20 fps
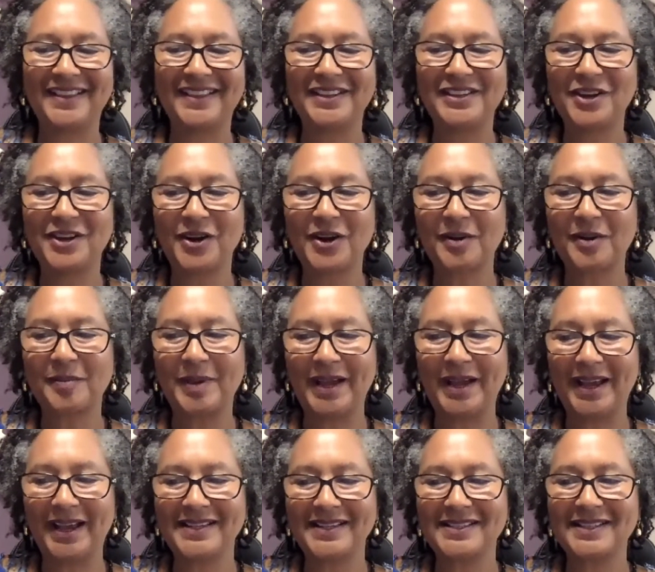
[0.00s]
dark
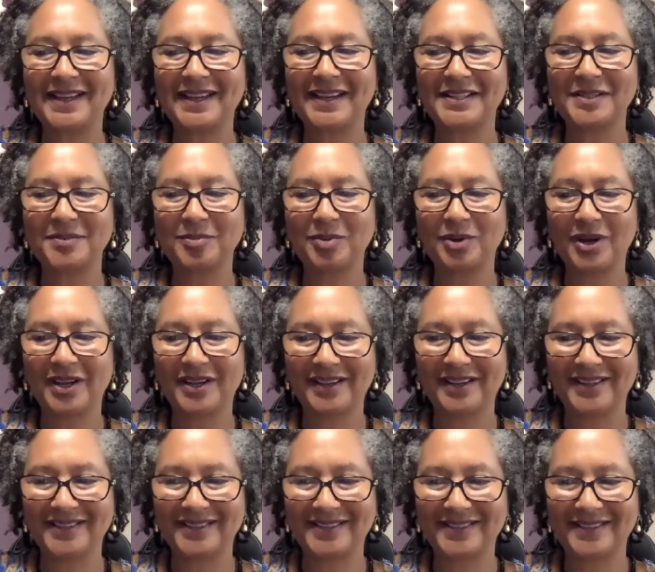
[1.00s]
past has brought
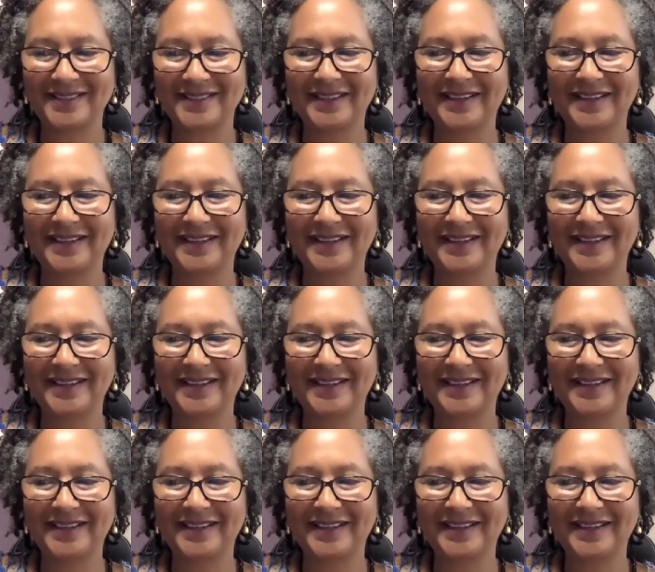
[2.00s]
us.